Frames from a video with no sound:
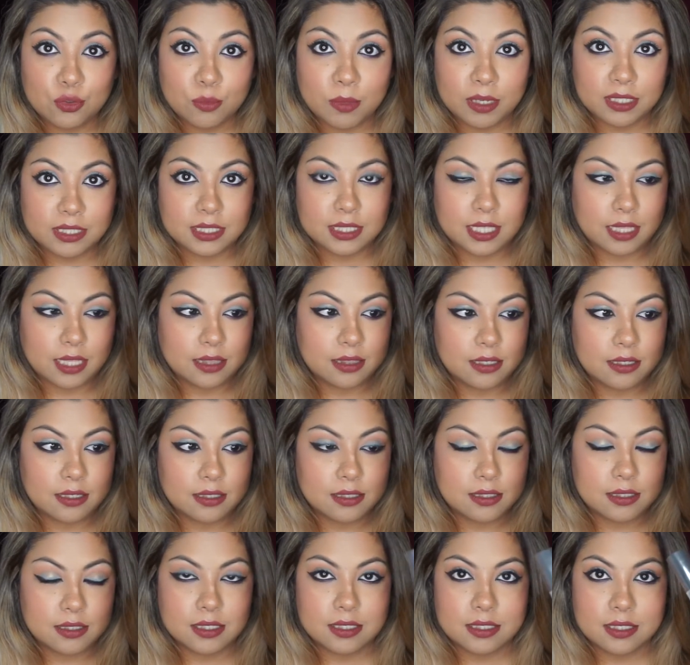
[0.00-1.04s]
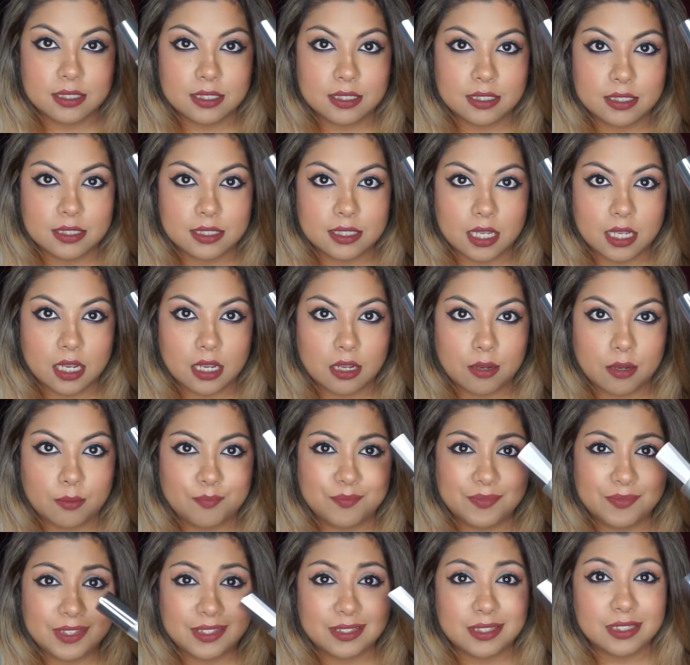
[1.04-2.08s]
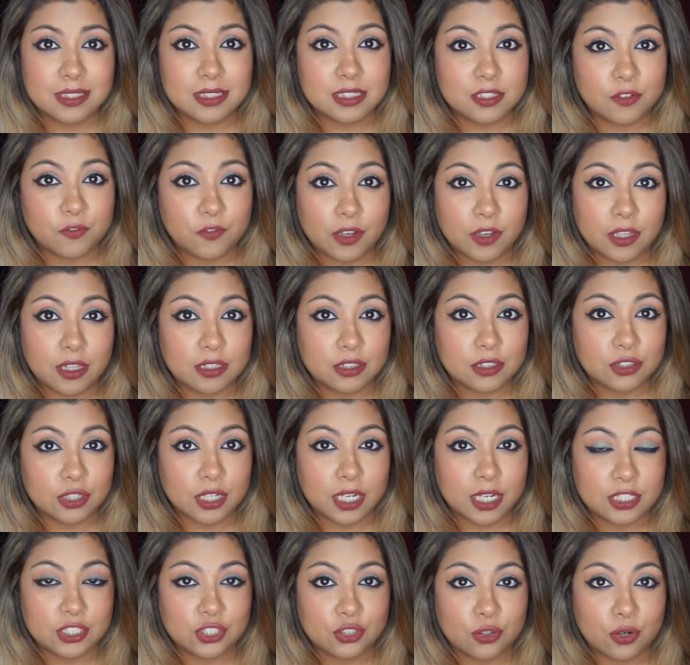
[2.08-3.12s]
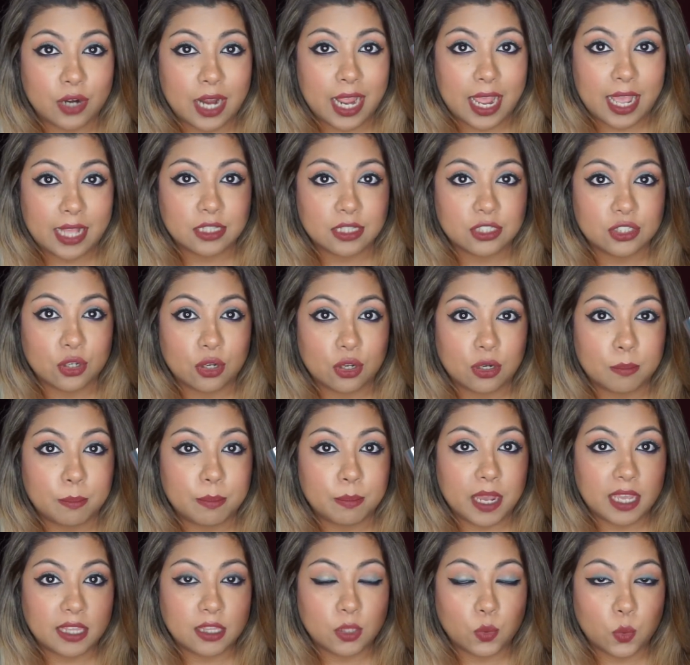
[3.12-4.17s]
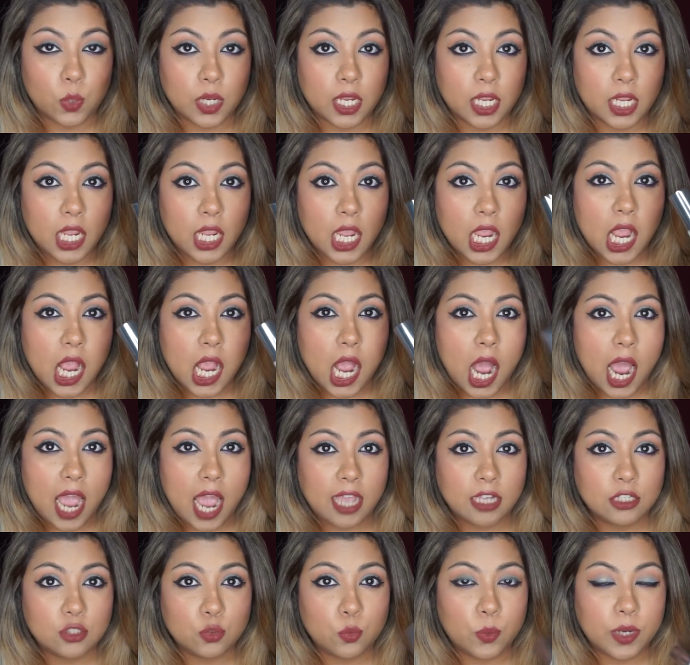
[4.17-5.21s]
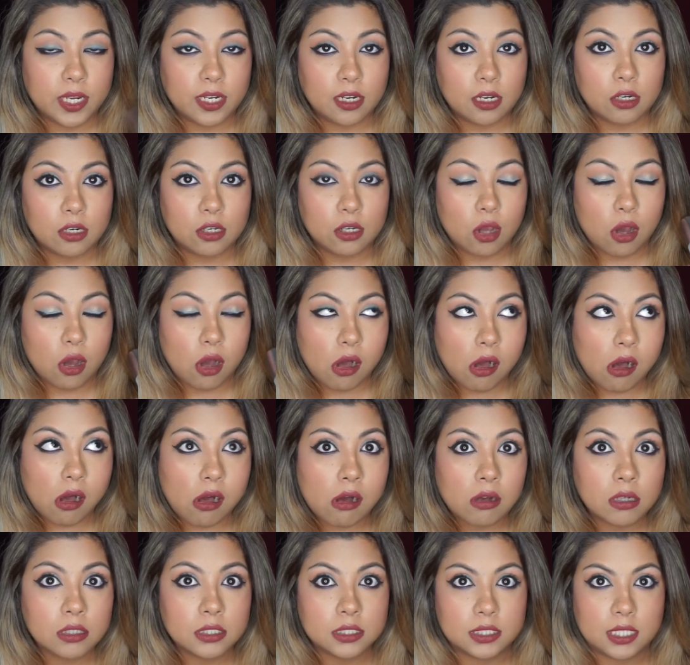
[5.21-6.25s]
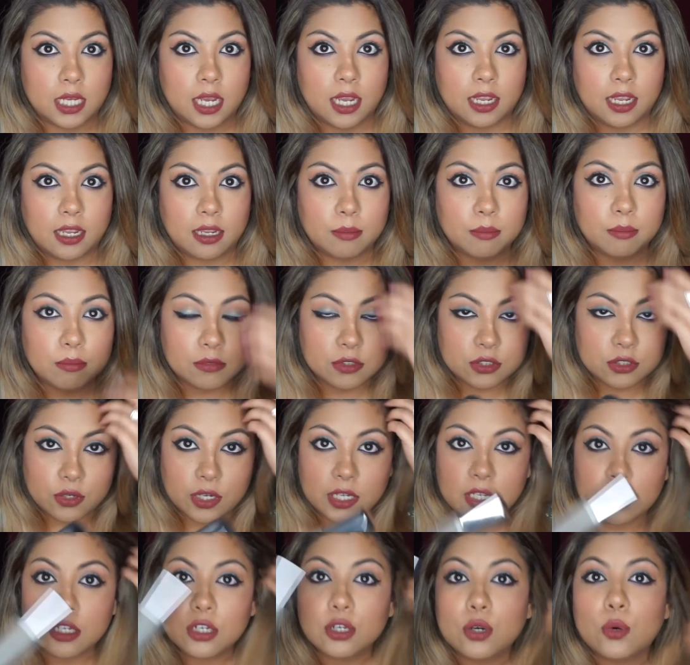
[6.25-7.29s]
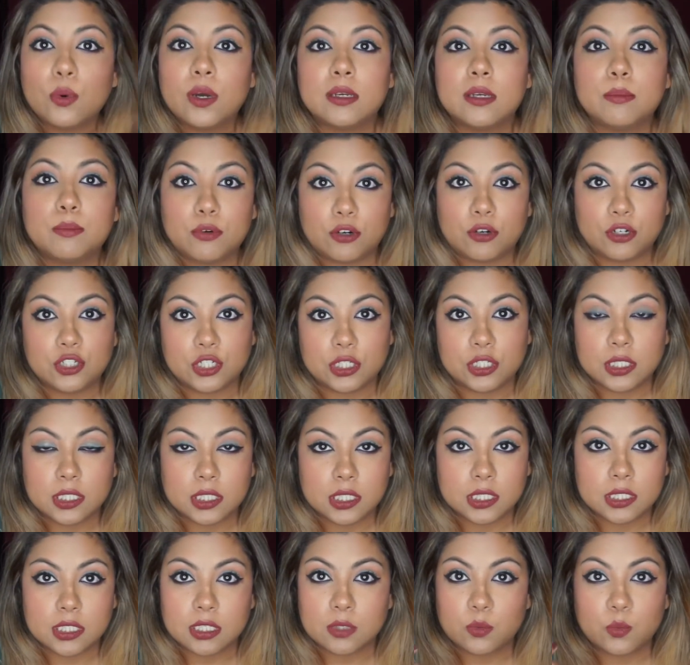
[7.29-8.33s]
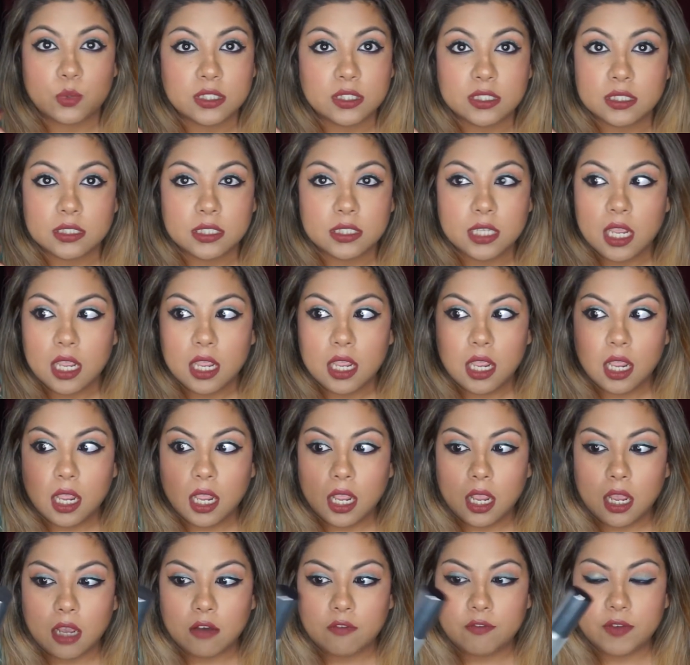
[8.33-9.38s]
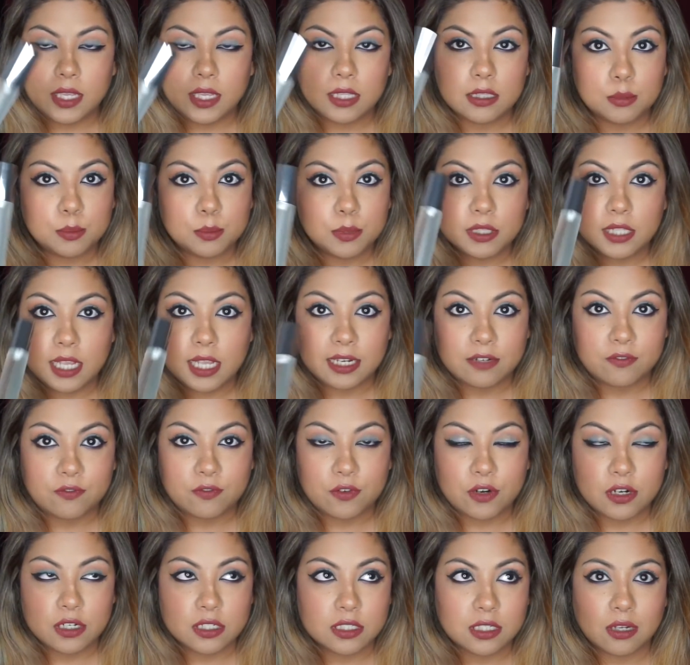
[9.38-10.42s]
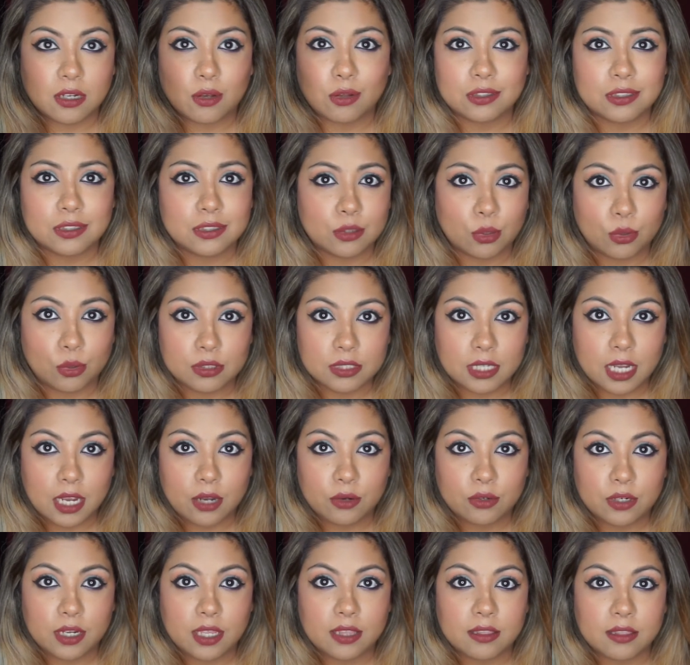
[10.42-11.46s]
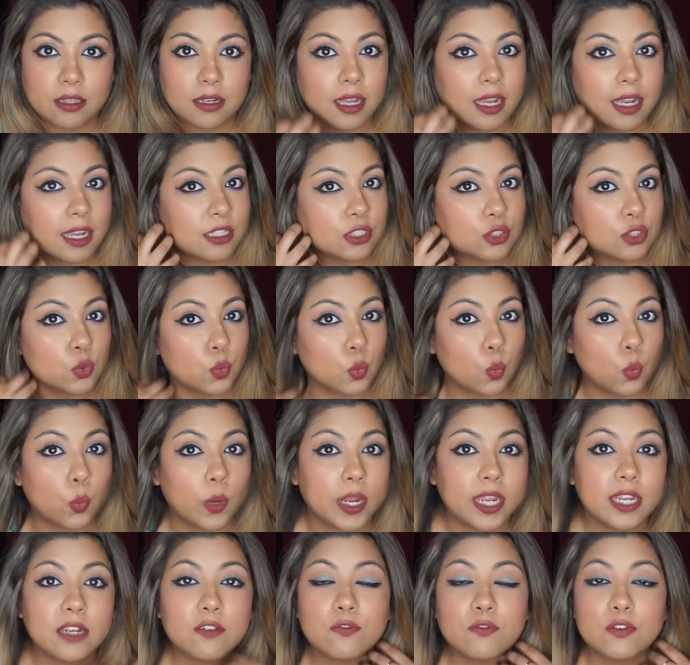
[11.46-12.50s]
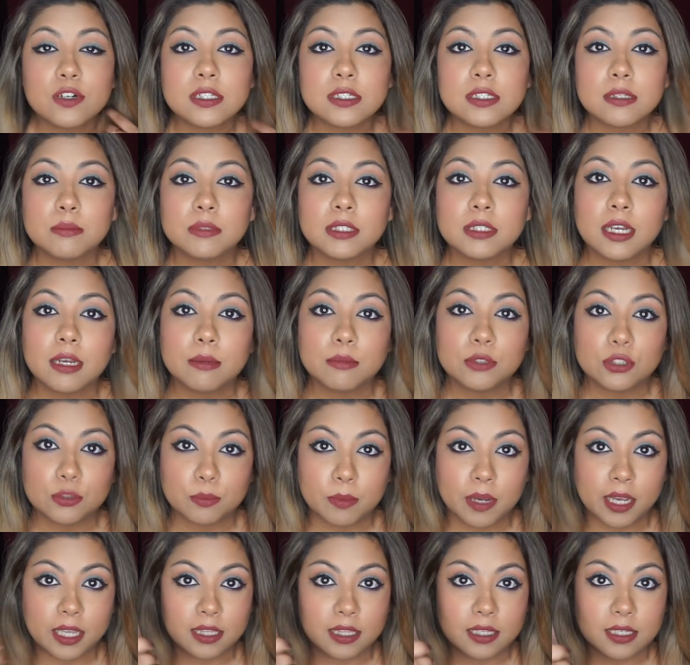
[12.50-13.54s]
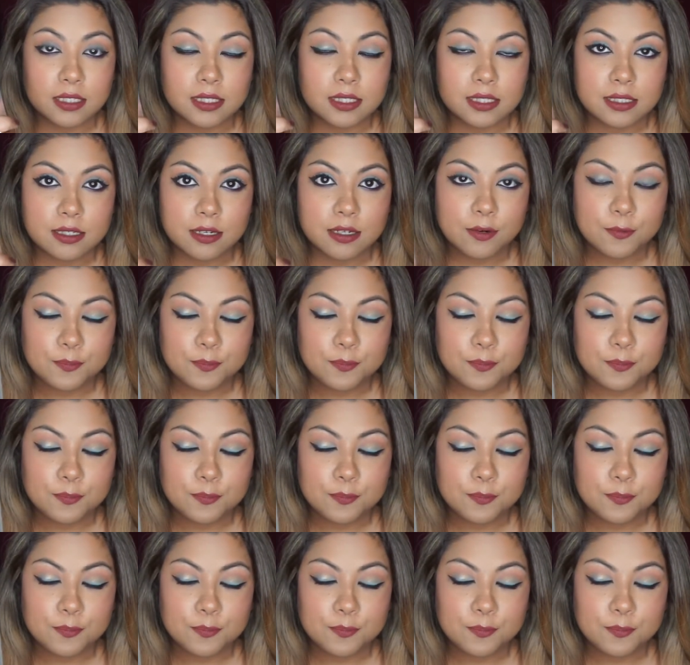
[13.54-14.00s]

must get this. This is difficult to get your hands on, by the way. I had to wait a long time so I could go and purchase this. It wasn't available at first. It got sold out, and then I had to wait for some time to buy this.